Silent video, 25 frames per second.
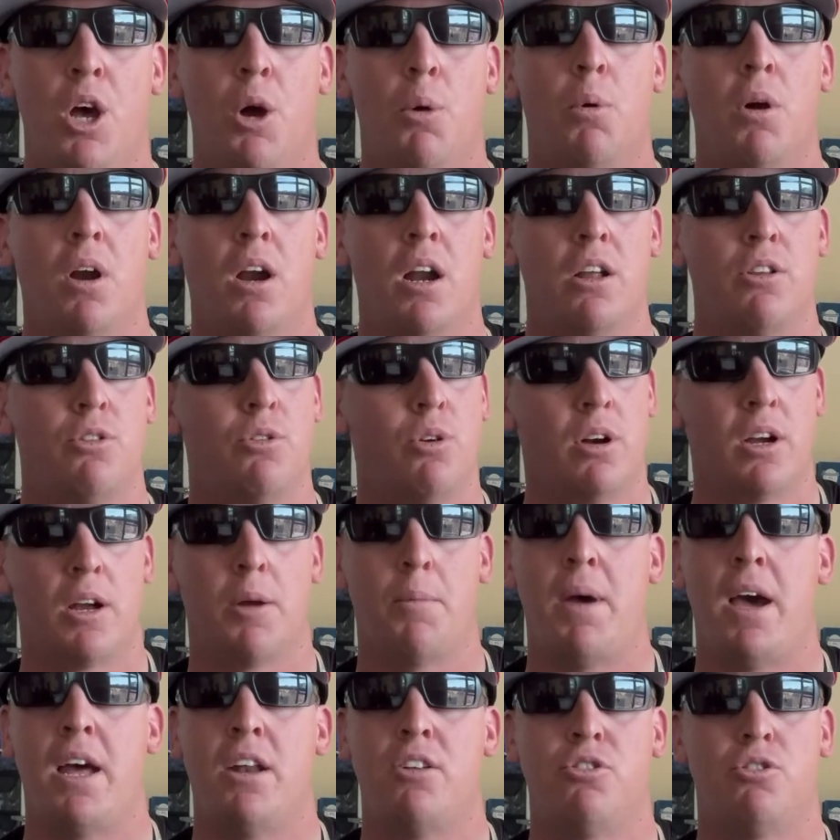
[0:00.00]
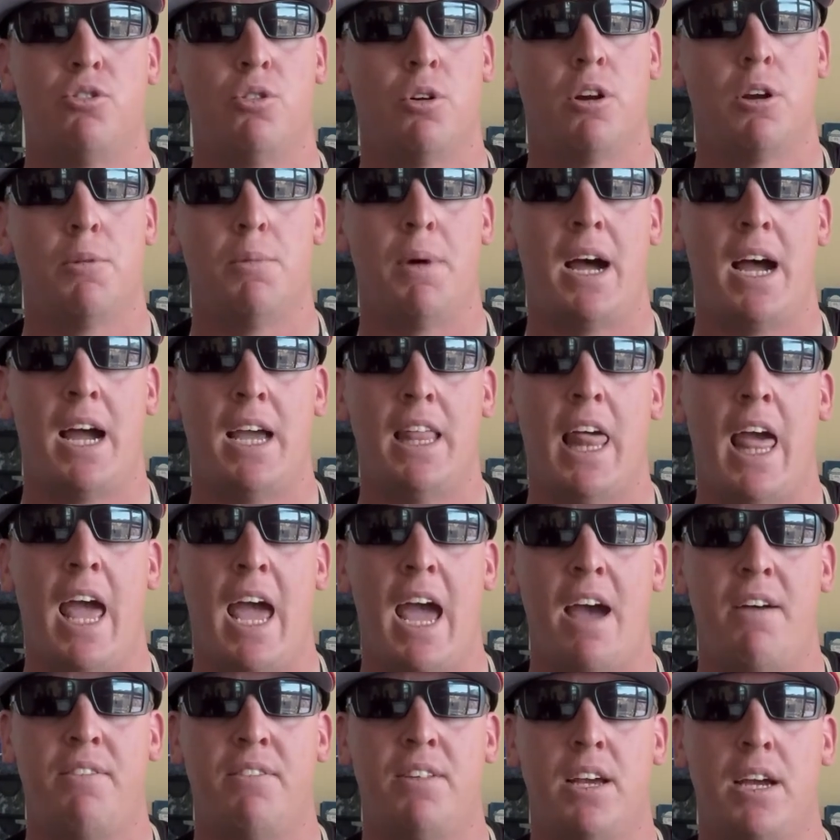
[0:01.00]
We're going to talk about a story behind the
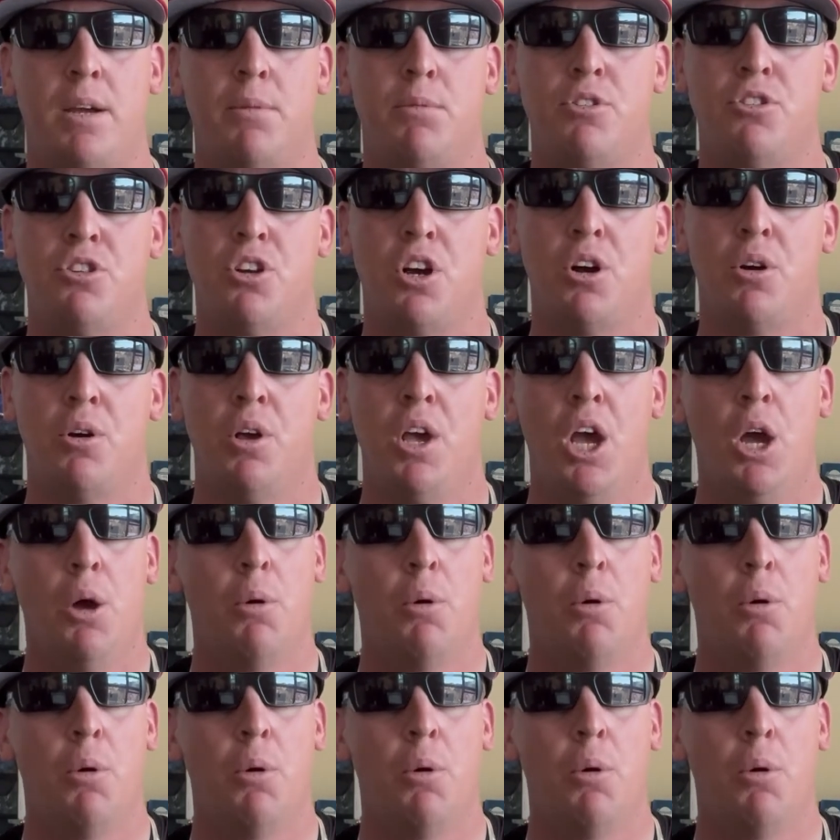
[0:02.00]
halftime show.